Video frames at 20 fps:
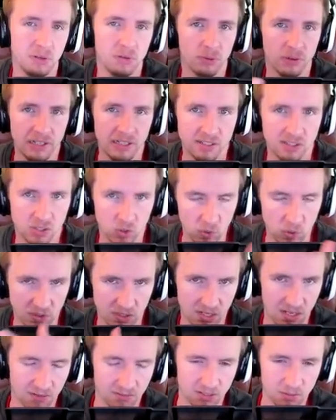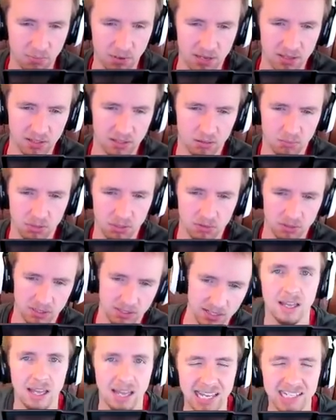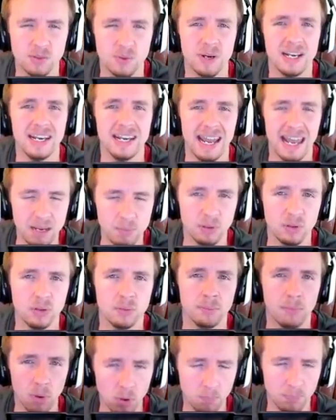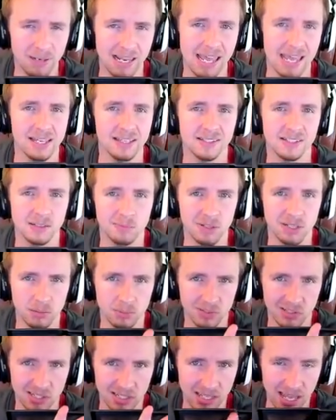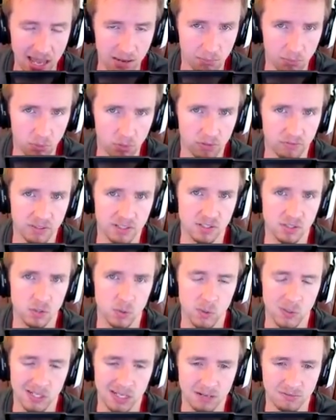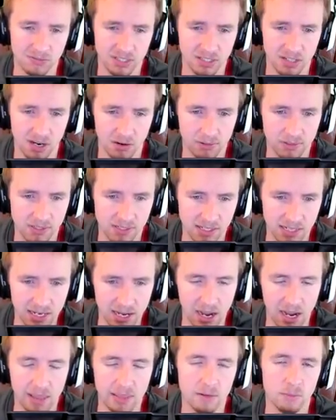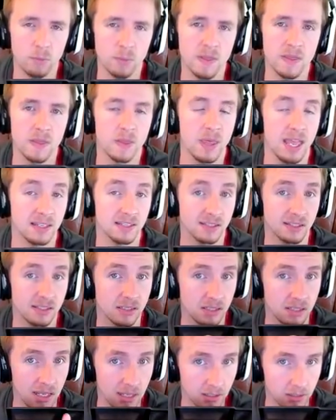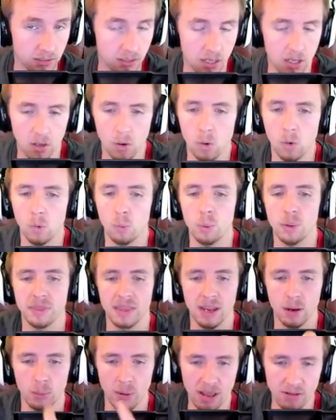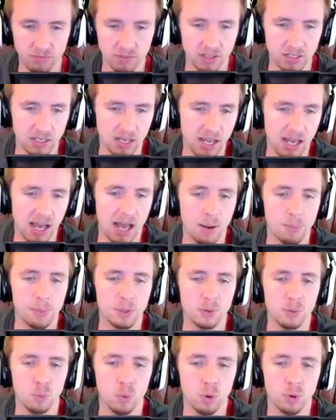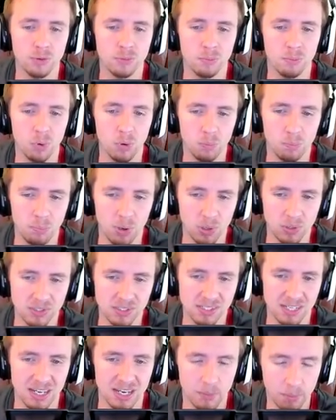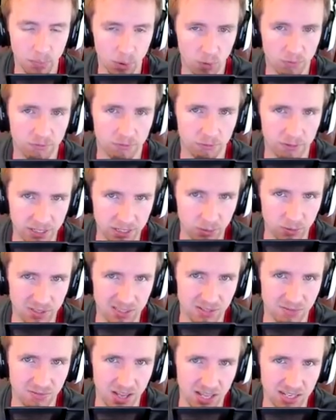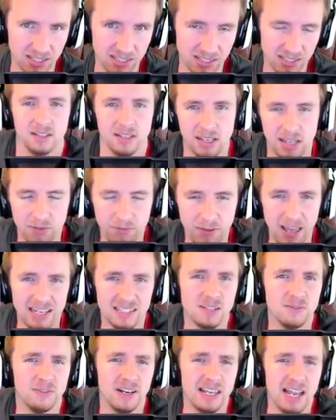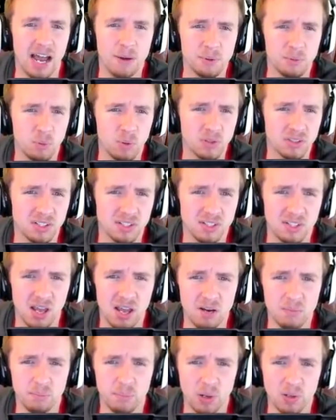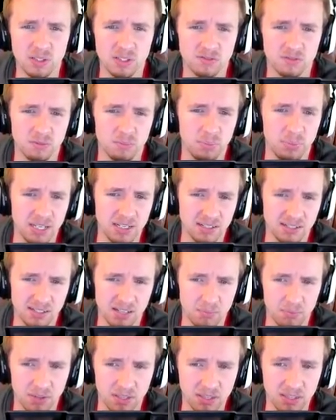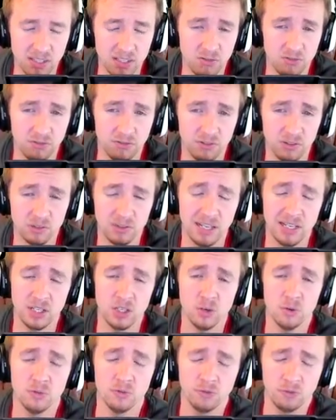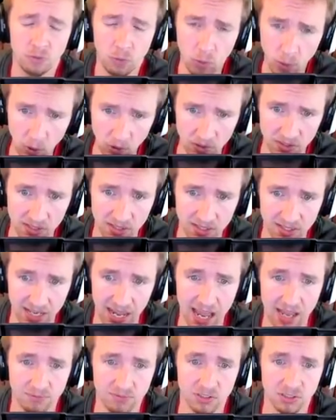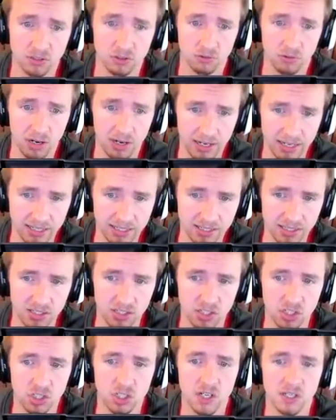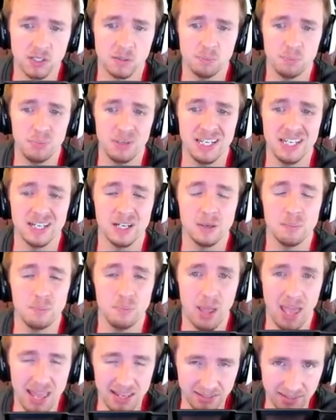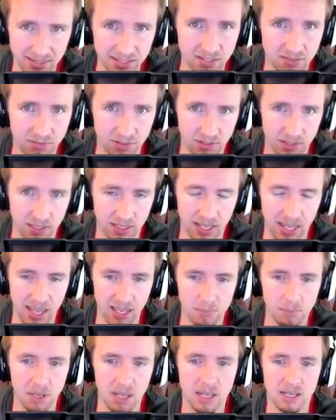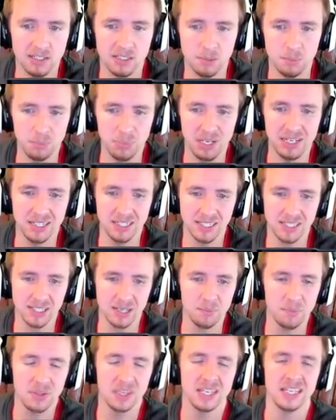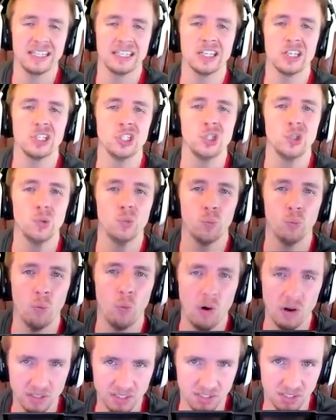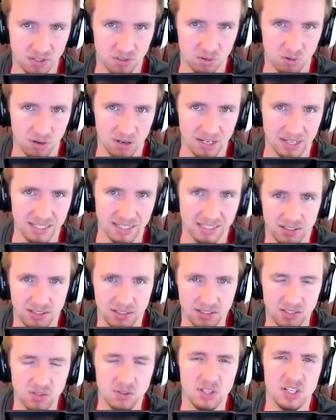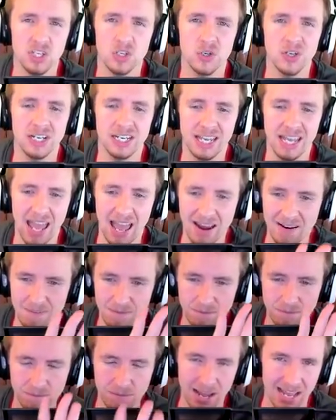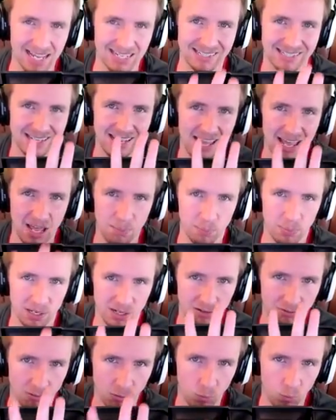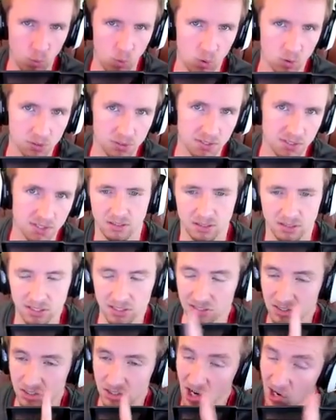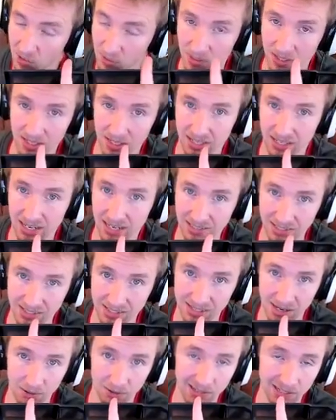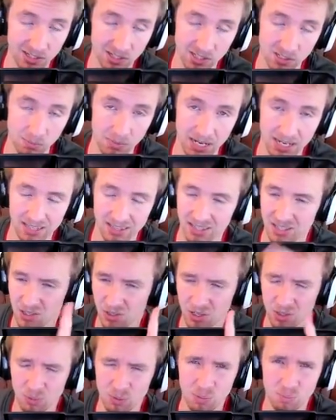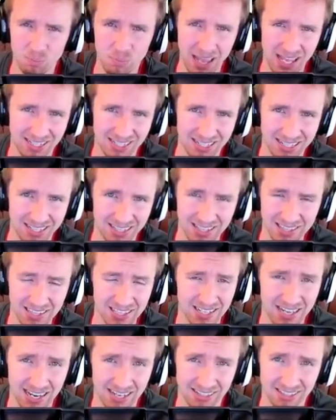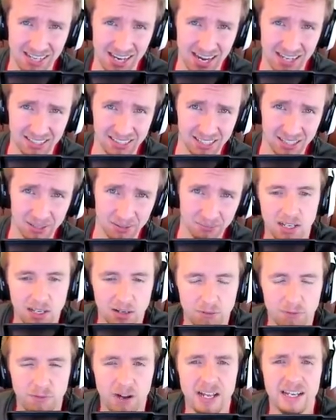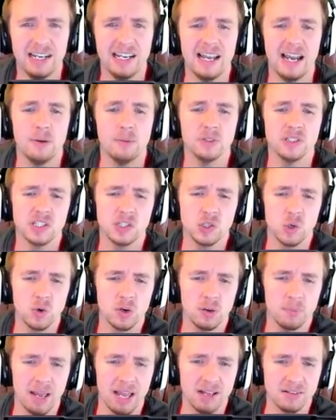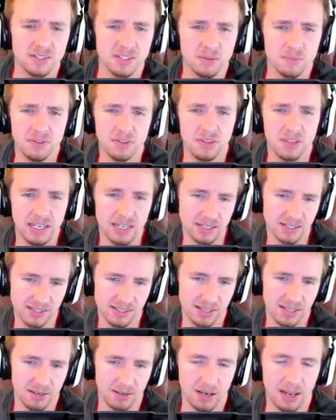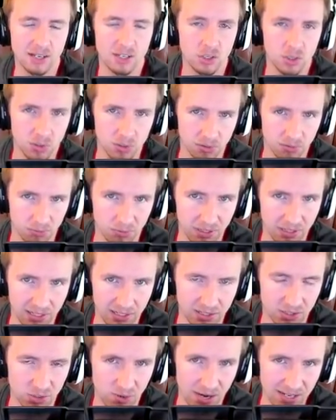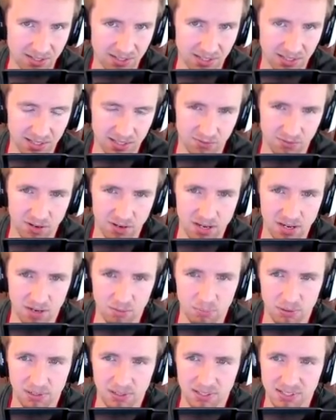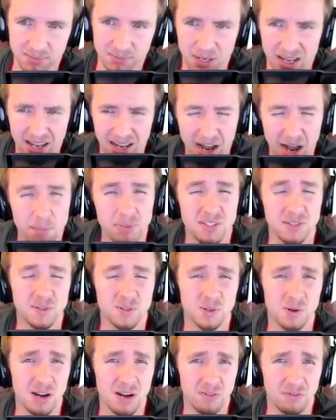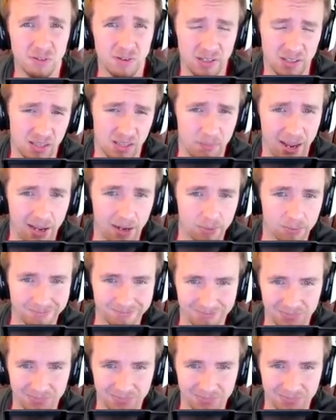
really sought after by the community. And to enable more players to be able to get more of this sought after currency either with their skill or with their their effort, I would award more bonds in more frequent events. Effectively, I would want to turn bonds from being something that you feel like you're forced to have to grind to just be competitive at the game to being something that you want to grind so that you can get fat, epic rewards that don't necessarily just mean that you're going to be better than the next tanker. Finally, I want to talk about some things that I couldn't really address in this video because I'm still trying to figure them out.